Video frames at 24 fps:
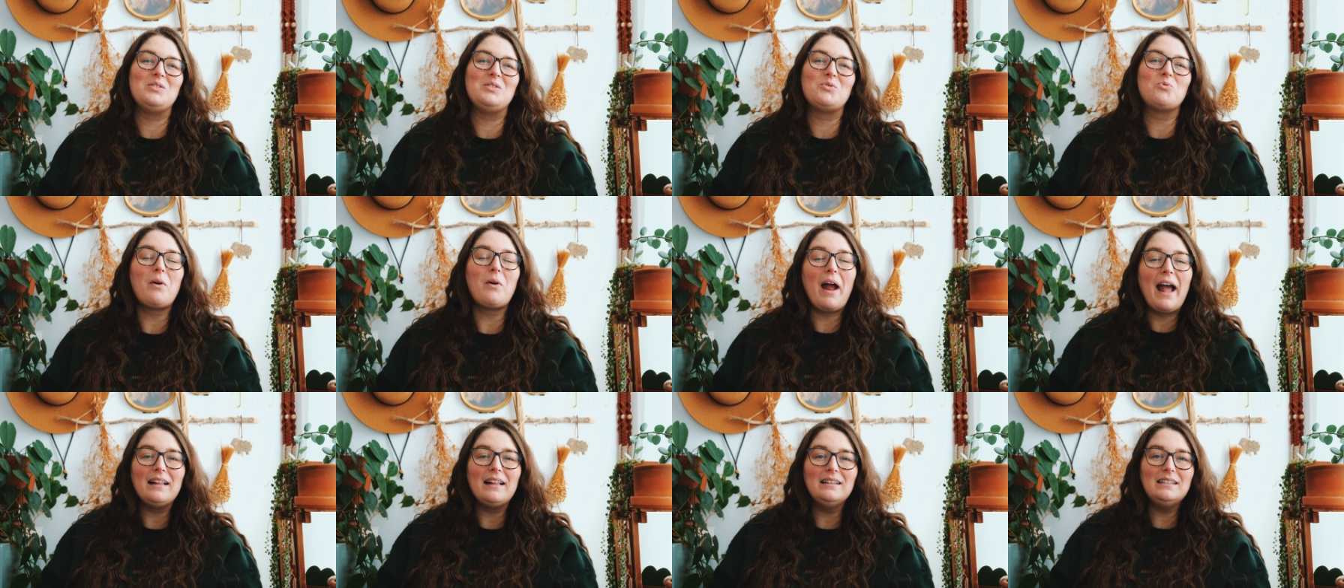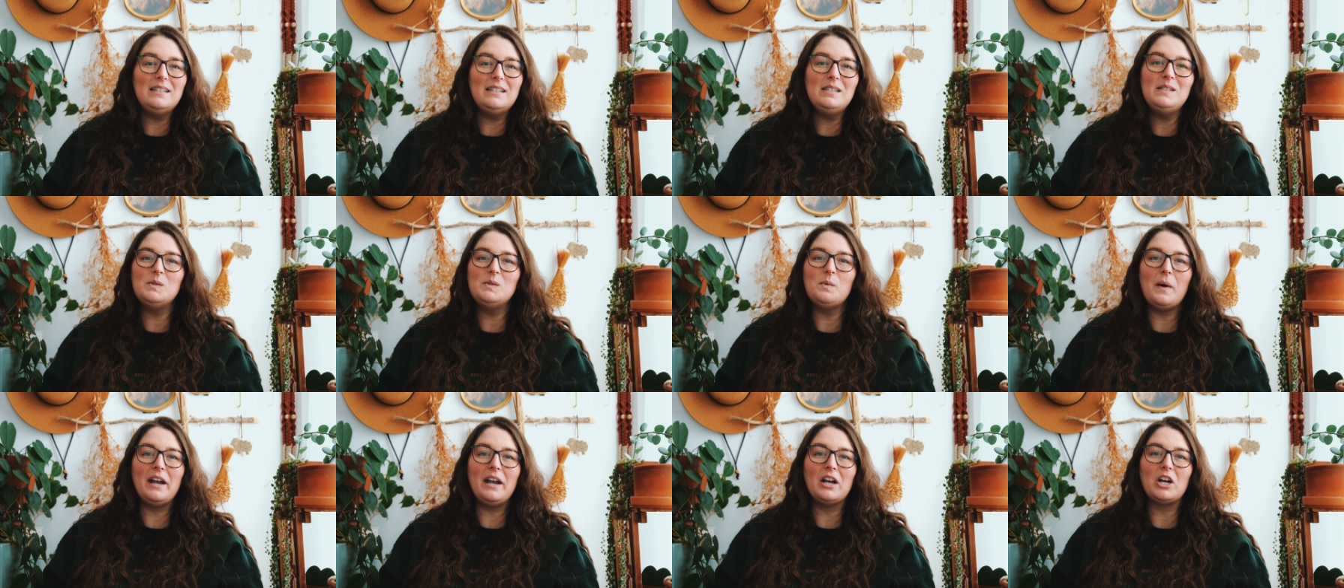raglan
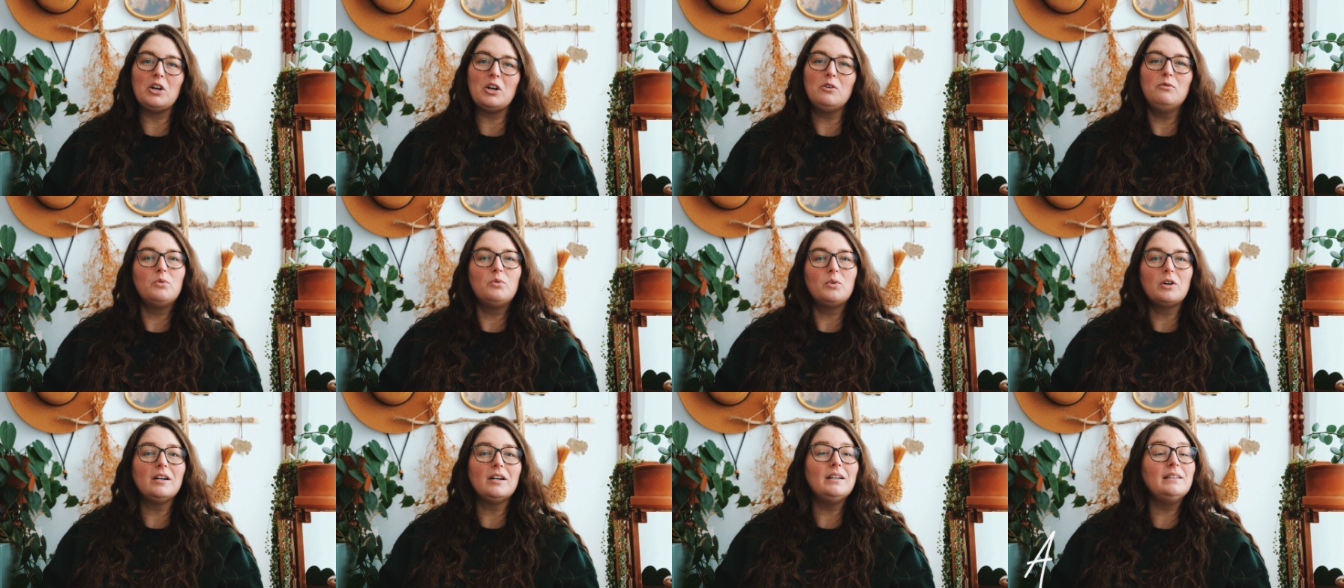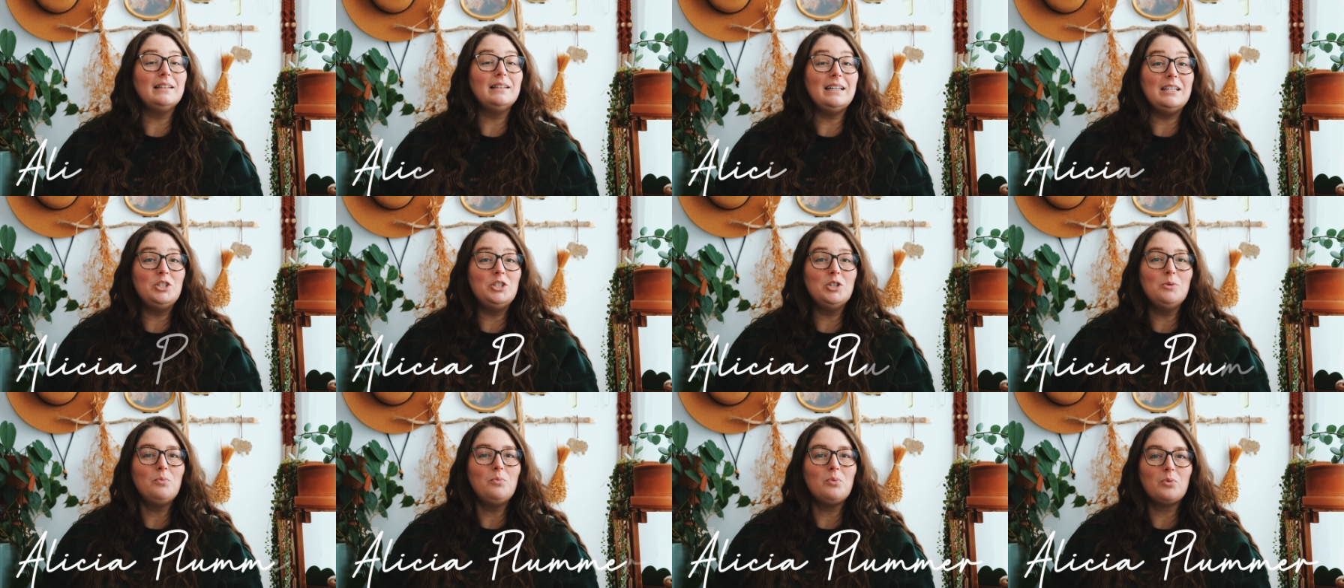sweater for
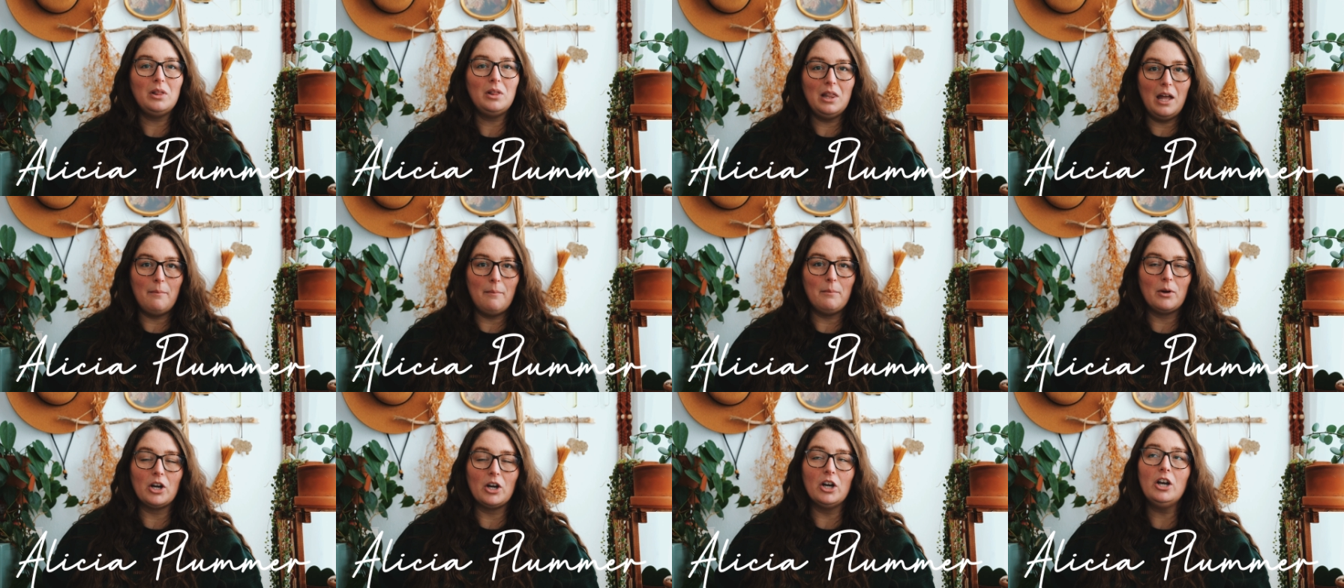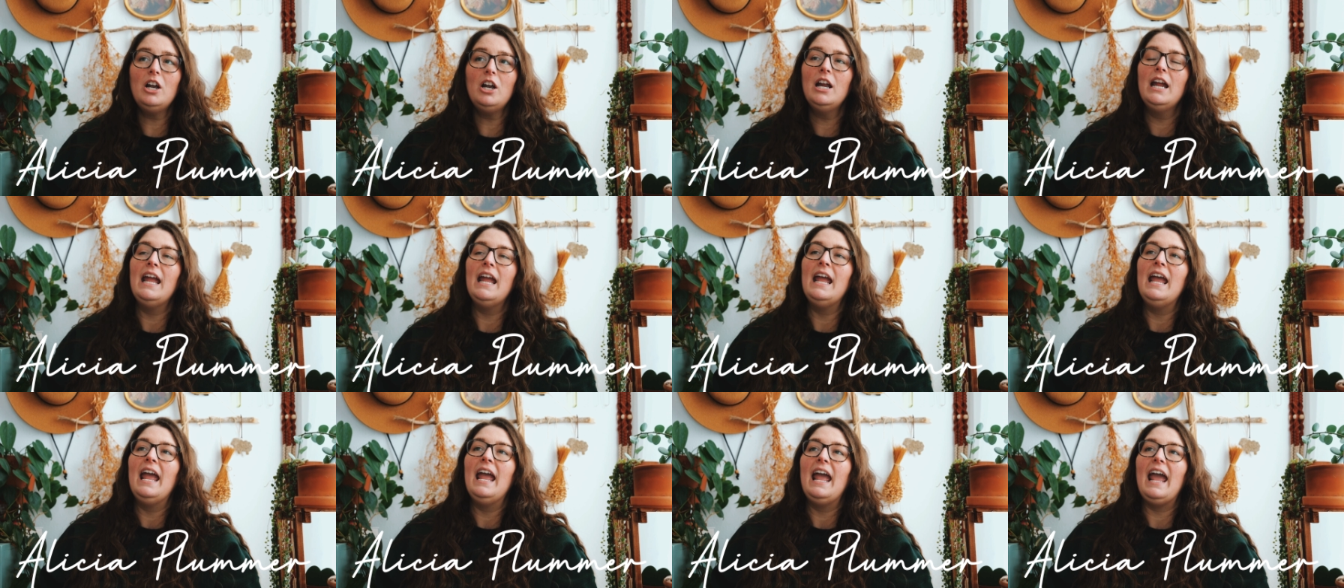Alicia Plummer
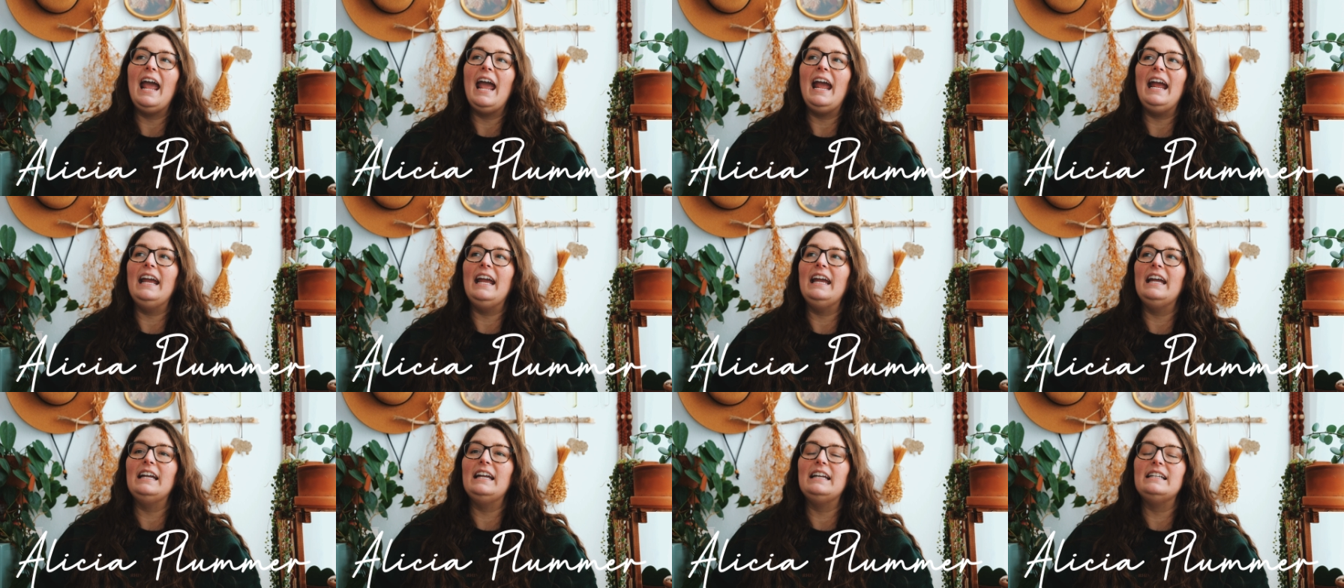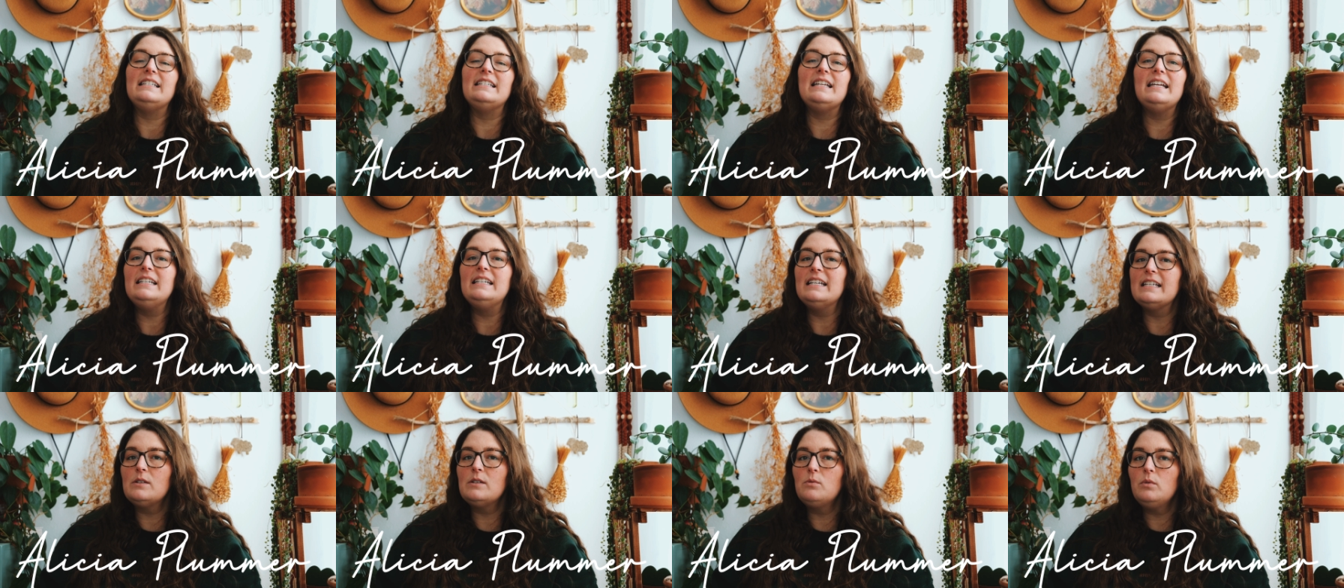and
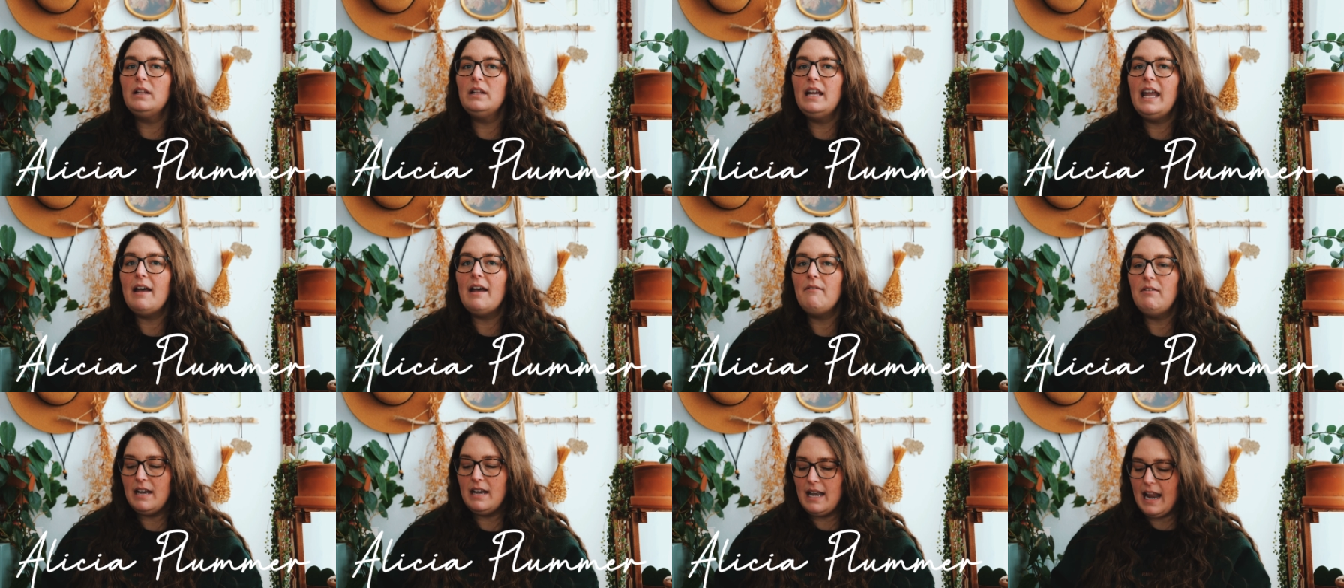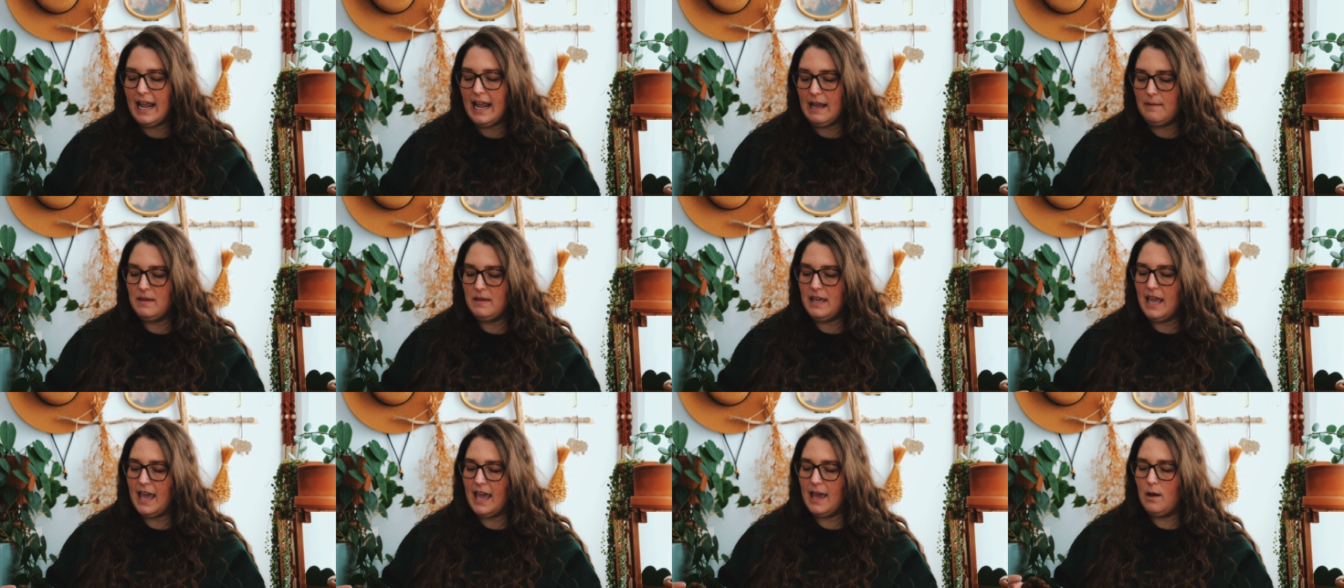it doesn't really have a
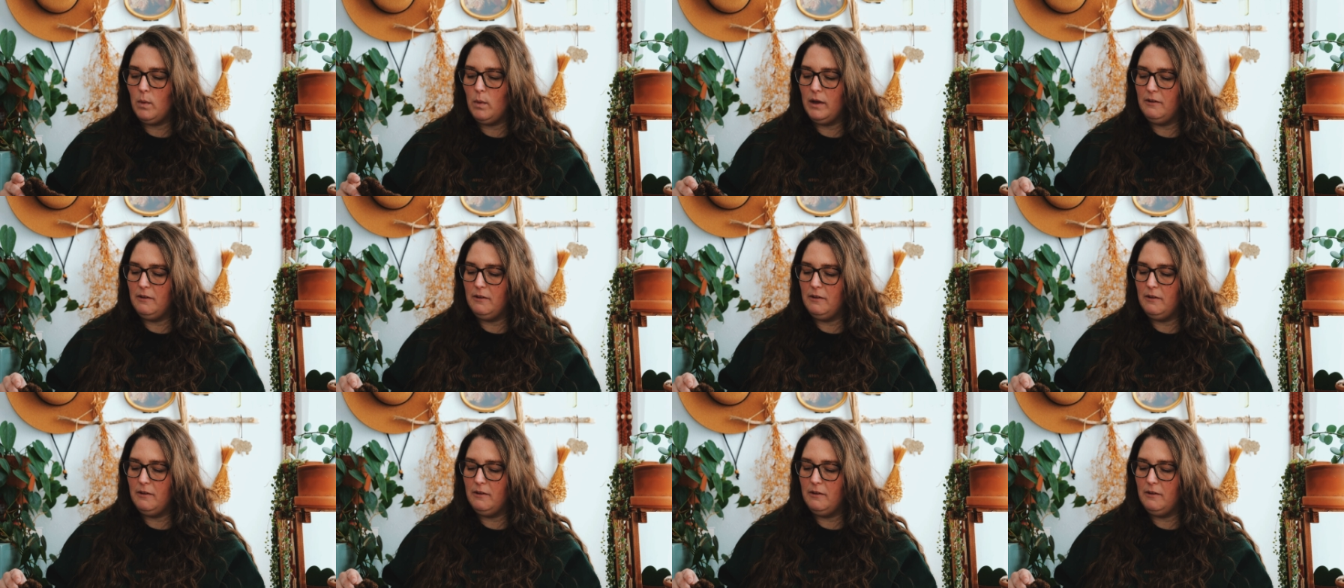name yet.